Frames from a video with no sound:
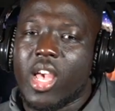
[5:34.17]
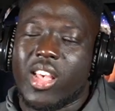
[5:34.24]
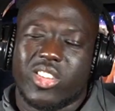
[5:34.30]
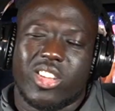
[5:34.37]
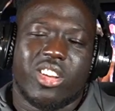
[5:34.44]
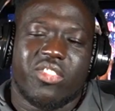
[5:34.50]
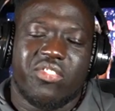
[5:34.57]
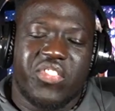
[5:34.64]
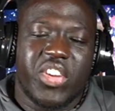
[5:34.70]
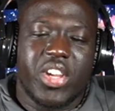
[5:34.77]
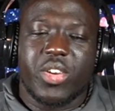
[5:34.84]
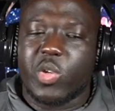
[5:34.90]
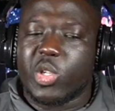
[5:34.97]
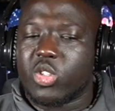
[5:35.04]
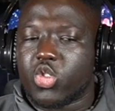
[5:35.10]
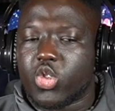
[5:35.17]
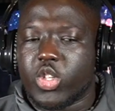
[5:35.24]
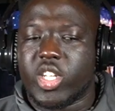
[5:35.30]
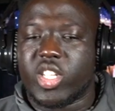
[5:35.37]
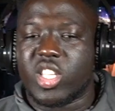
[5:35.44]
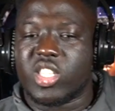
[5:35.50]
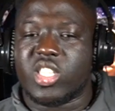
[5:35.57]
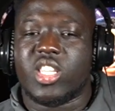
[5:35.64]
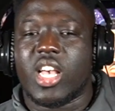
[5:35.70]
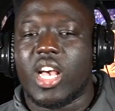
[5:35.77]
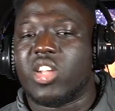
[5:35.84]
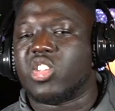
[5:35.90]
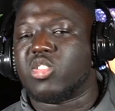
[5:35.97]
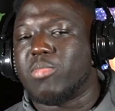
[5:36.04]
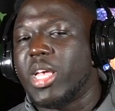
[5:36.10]
So I was very intrigued to see how
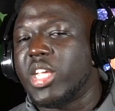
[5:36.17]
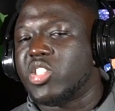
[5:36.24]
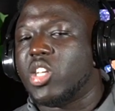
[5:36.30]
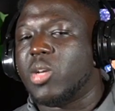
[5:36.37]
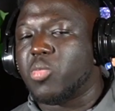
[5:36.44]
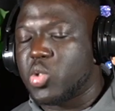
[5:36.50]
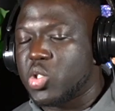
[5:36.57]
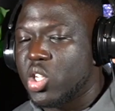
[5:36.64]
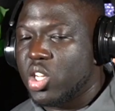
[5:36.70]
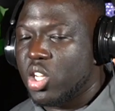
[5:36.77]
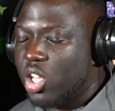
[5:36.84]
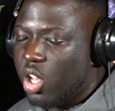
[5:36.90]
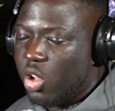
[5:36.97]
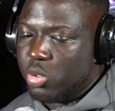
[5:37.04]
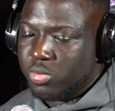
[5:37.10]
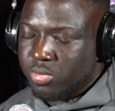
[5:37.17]
this matchup was going to go.